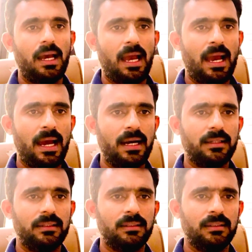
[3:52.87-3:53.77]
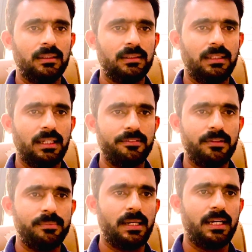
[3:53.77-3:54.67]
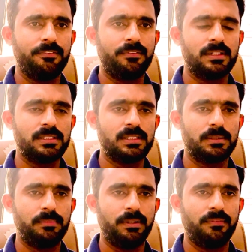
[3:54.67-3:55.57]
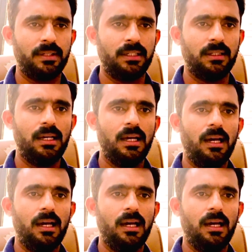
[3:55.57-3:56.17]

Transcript: and there will be a difference between